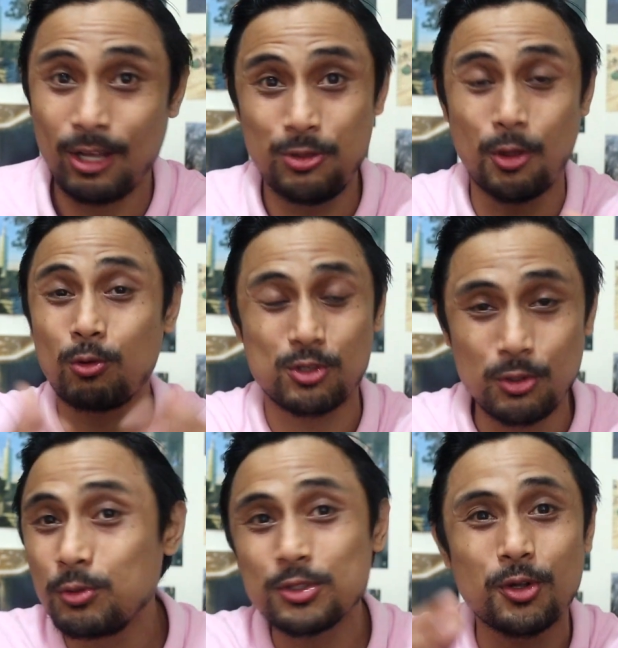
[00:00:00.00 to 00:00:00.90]
no
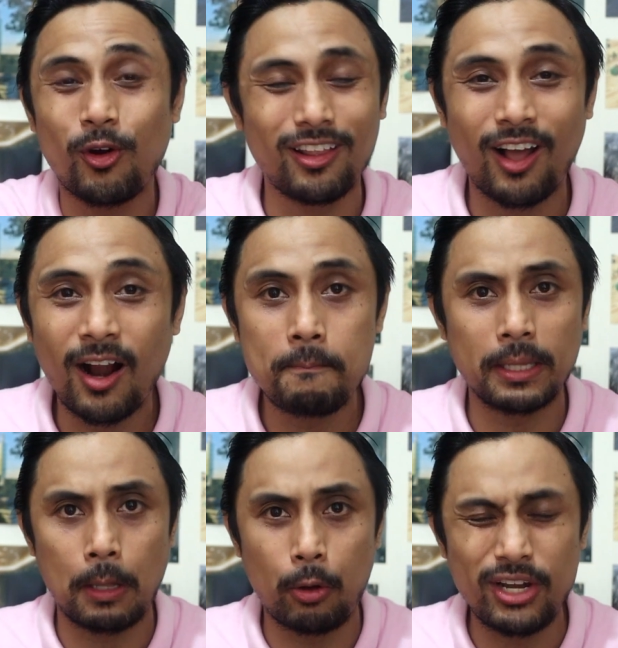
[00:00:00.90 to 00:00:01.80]
snooze, no alarm,
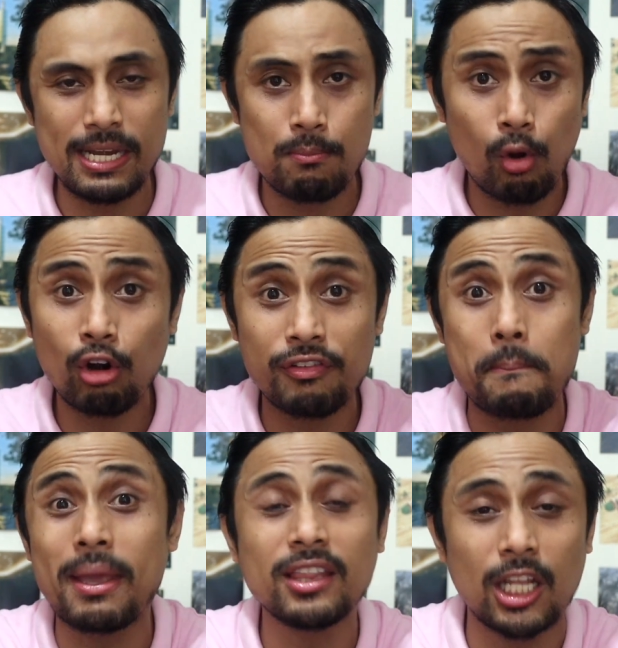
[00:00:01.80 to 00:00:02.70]
but really more of a
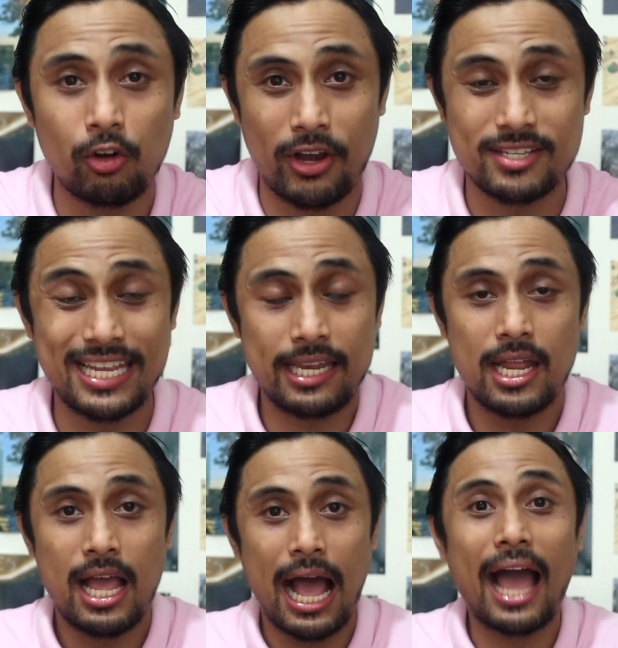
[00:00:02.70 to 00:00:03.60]
mental rest. And
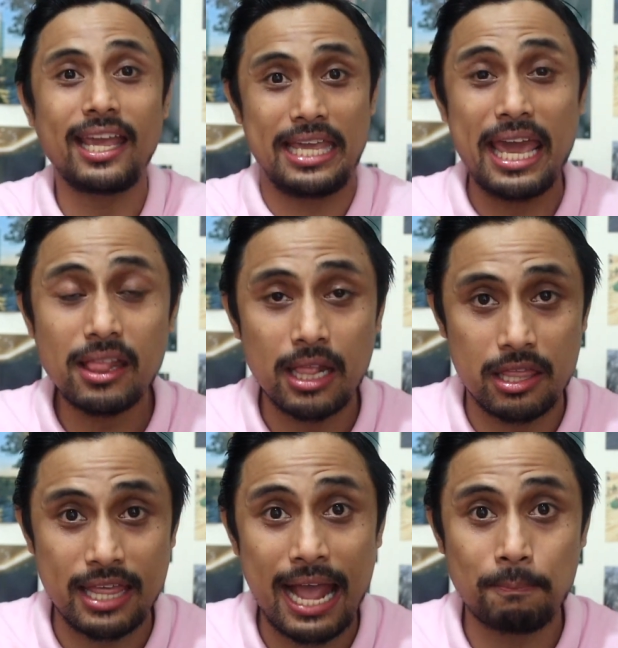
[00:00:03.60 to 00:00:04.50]
I get
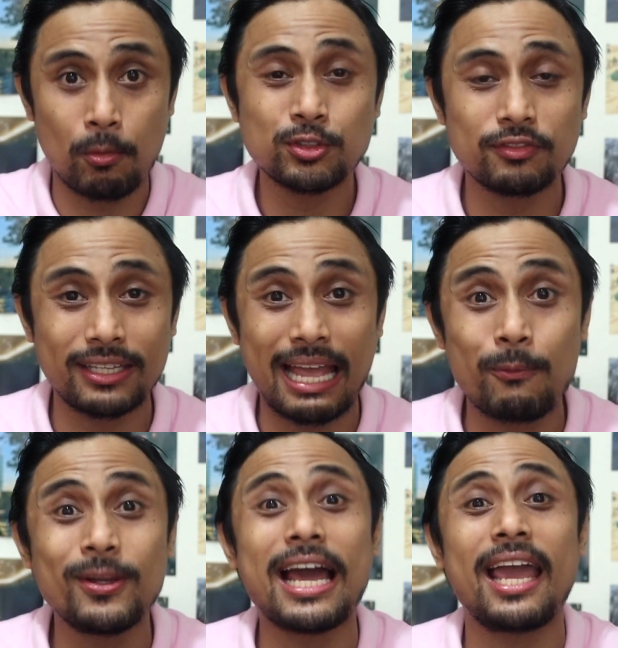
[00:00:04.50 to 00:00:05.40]
that most of the
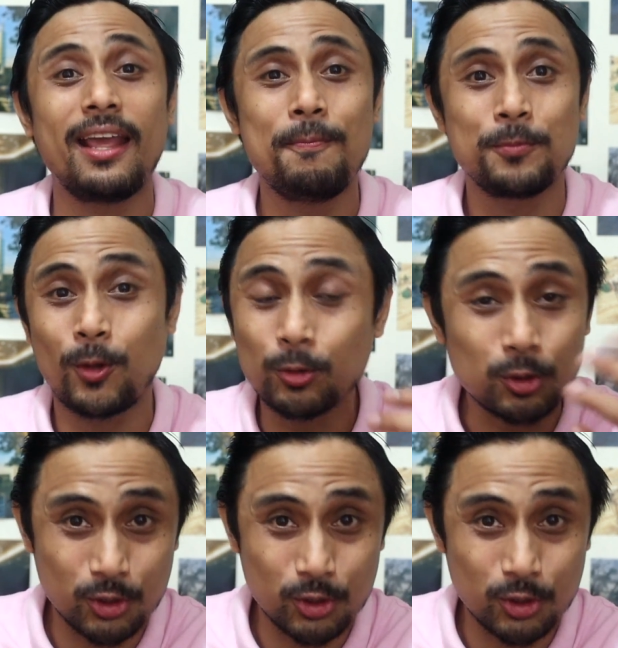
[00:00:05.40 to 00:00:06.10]
time when I go to